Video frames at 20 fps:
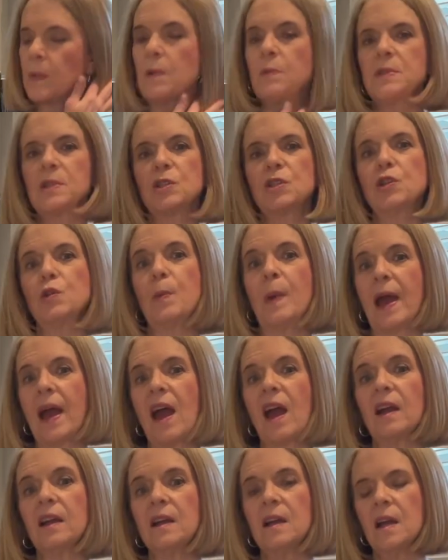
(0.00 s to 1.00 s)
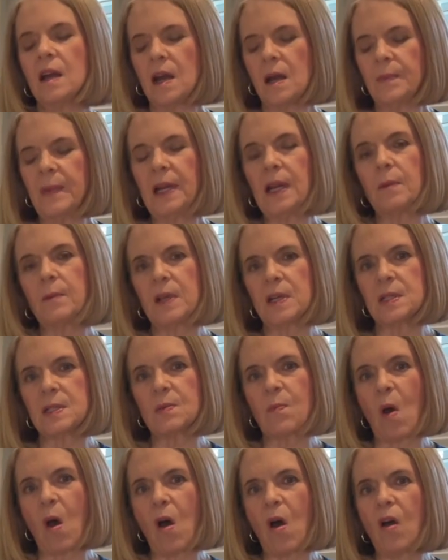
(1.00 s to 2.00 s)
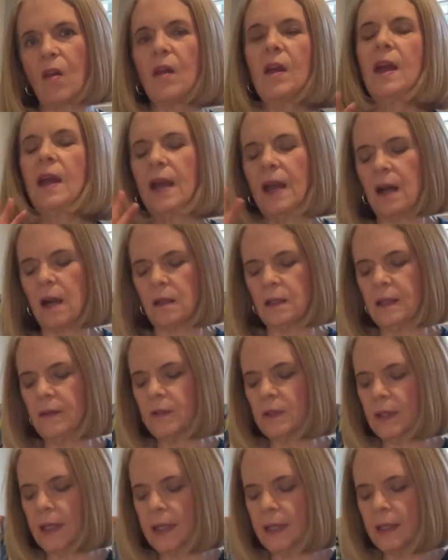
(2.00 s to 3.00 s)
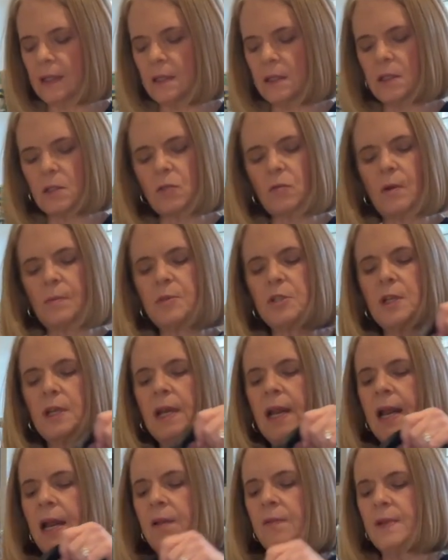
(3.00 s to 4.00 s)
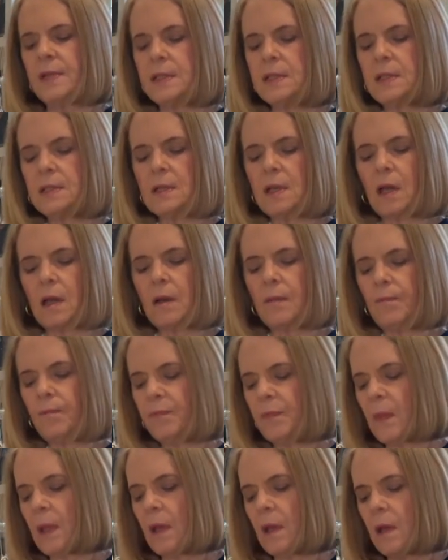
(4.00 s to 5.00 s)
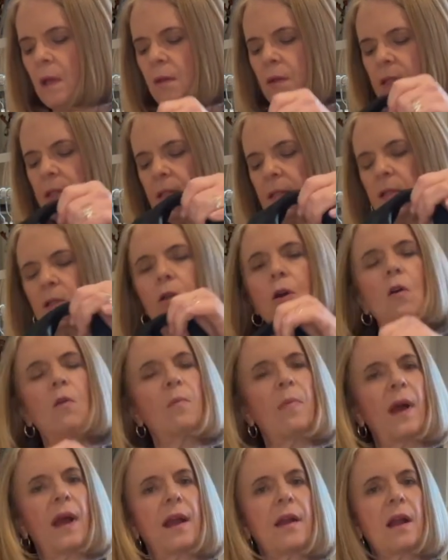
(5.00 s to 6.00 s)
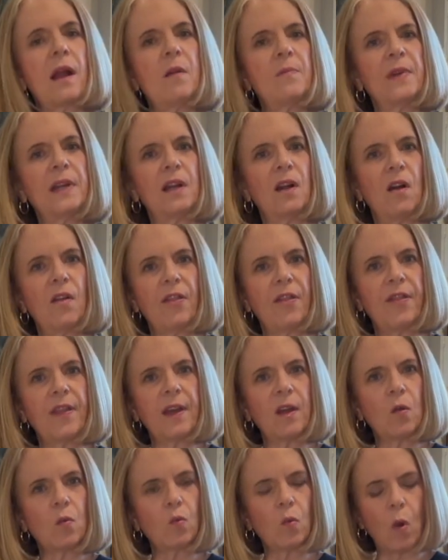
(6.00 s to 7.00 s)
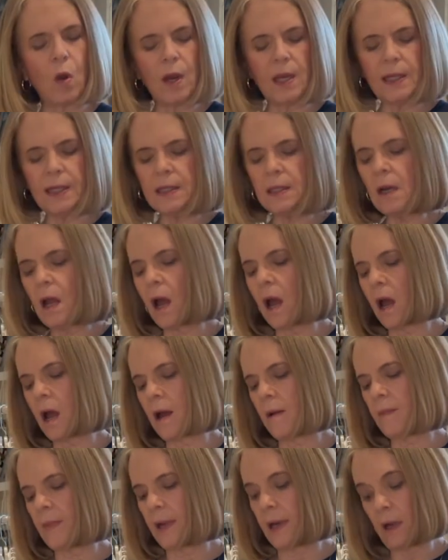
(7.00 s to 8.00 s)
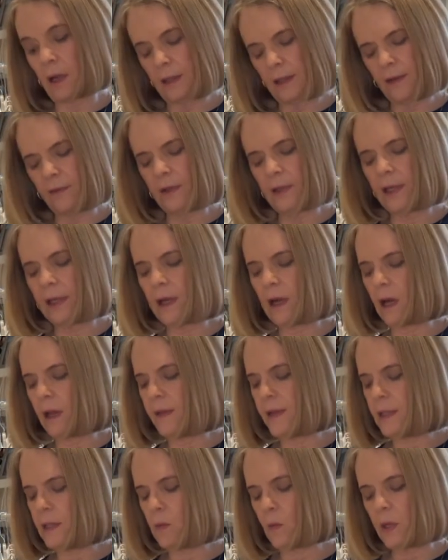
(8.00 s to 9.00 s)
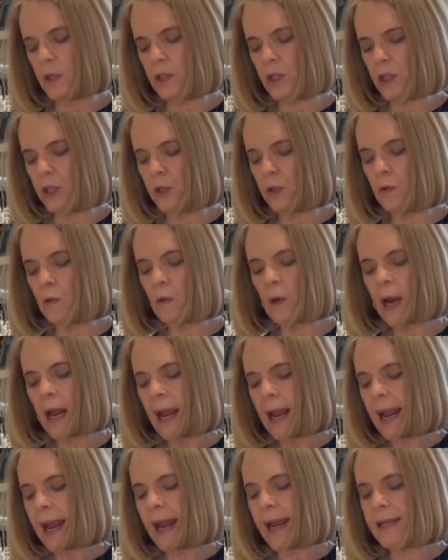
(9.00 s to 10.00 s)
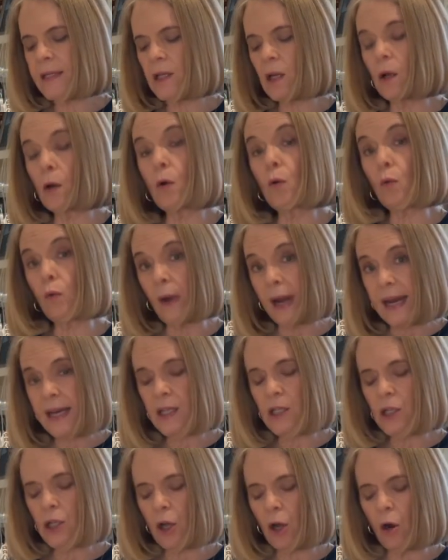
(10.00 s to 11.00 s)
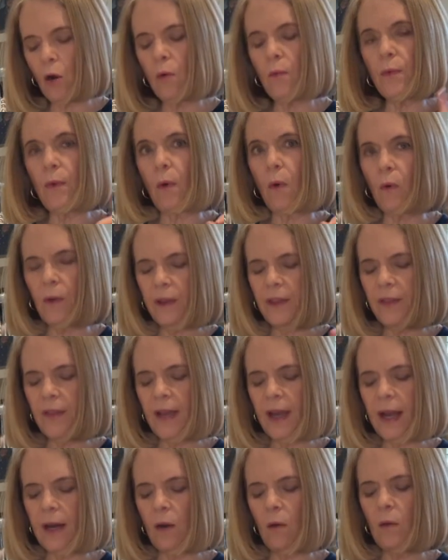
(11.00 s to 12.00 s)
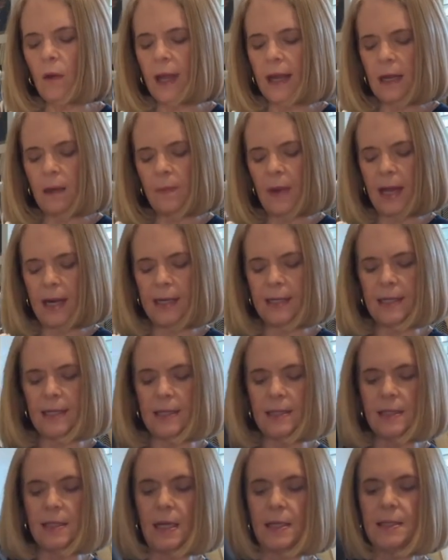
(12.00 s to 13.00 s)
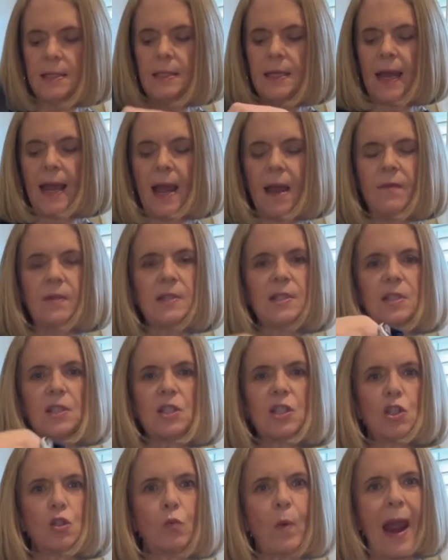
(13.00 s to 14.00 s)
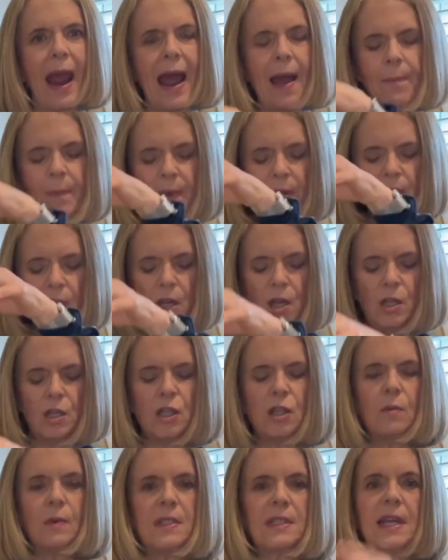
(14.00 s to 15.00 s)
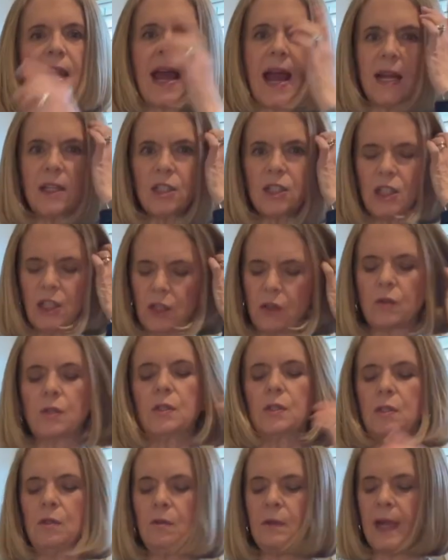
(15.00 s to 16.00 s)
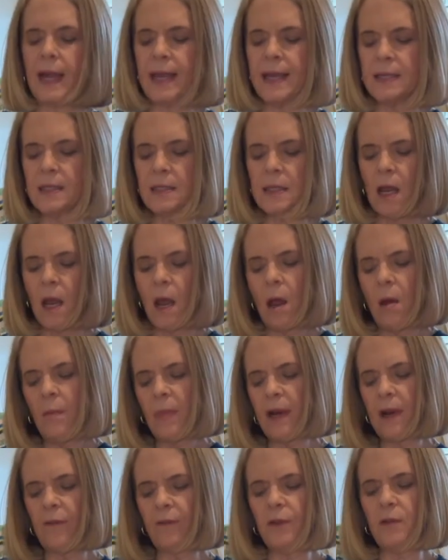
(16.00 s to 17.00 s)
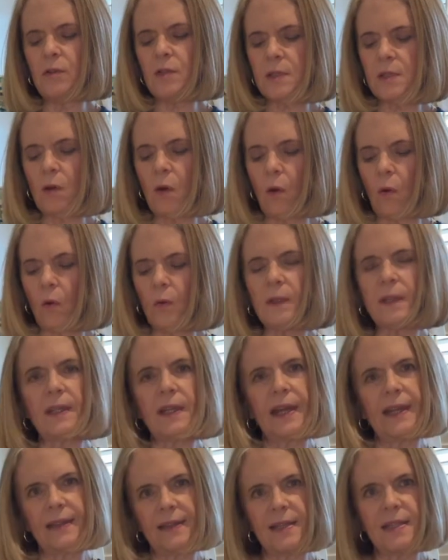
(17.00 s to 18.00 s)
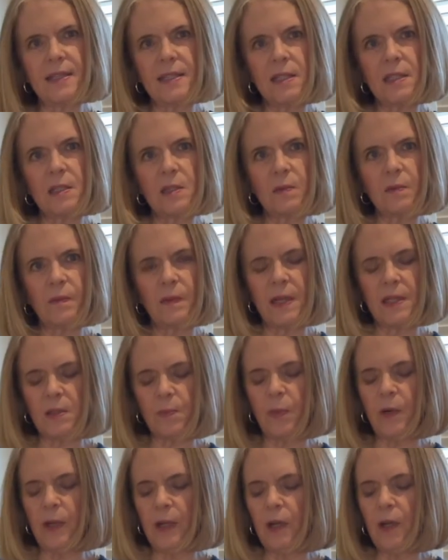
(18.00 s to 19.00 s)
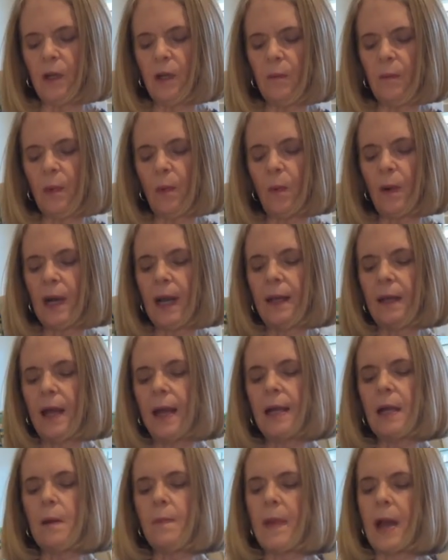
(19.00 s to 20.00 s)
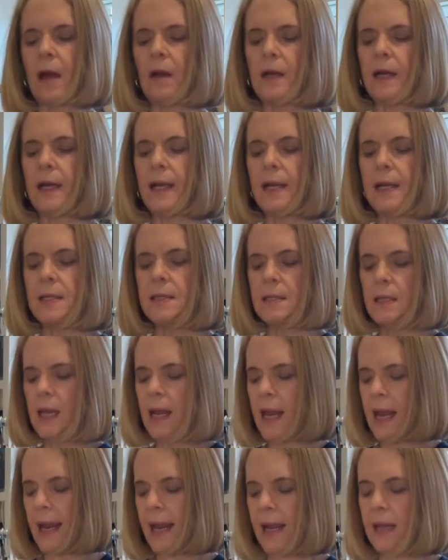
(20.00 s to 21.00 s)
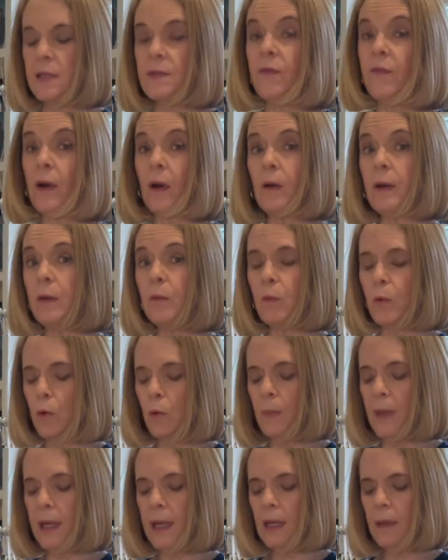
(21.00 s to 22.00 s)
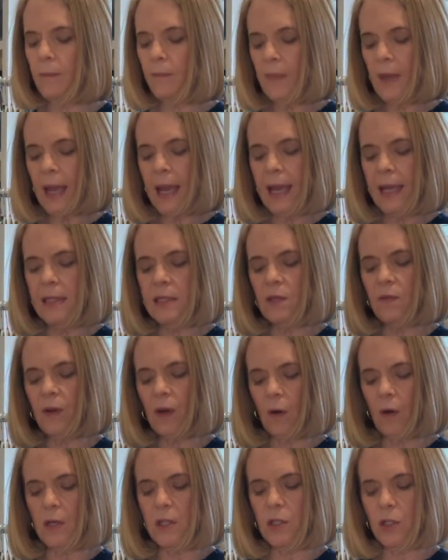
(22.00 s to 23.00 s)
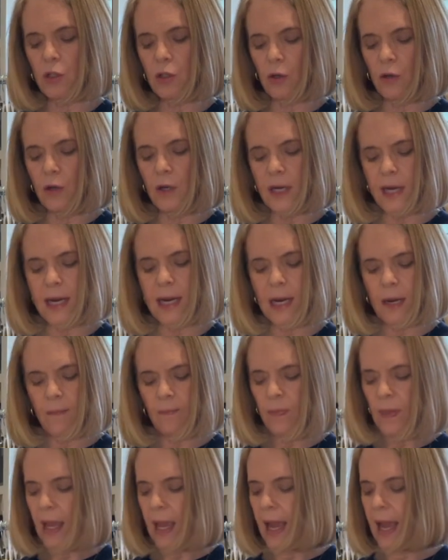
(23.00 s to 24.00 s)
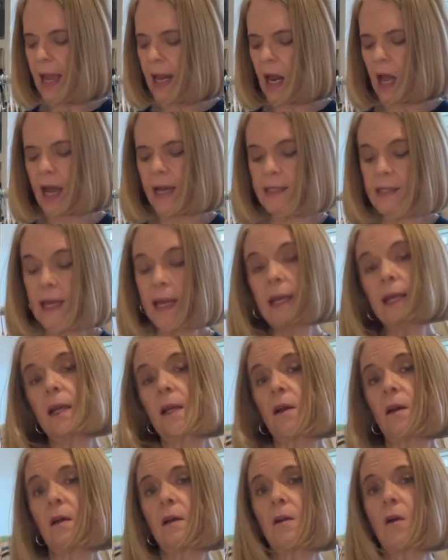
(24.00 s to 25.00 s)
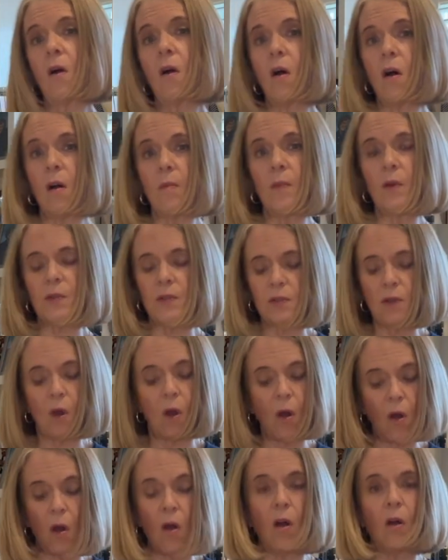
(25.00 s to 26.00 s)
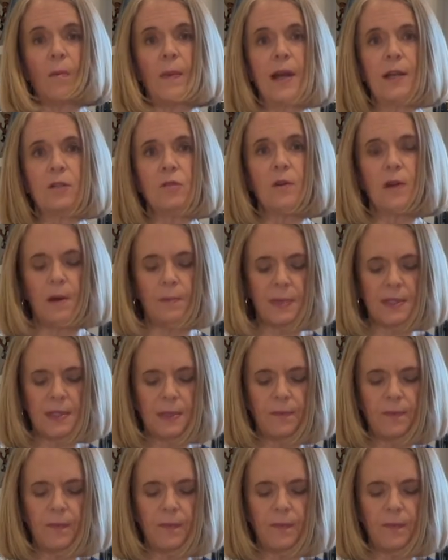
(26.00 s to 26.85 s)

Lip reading: was a 2-pack, a medium and a small, and I'll leave a link in the description. This is a tote by a company called Think Royland, and I'll leave a link on this one too. It's a great tote. The only thing I don't like about it is it doesn't have a strap to attach to your suitcase, but if you just hold it like this, it's pretty good. But what I like about it is it's very roomy, it's very sturdy, and I take it on almost all my trips.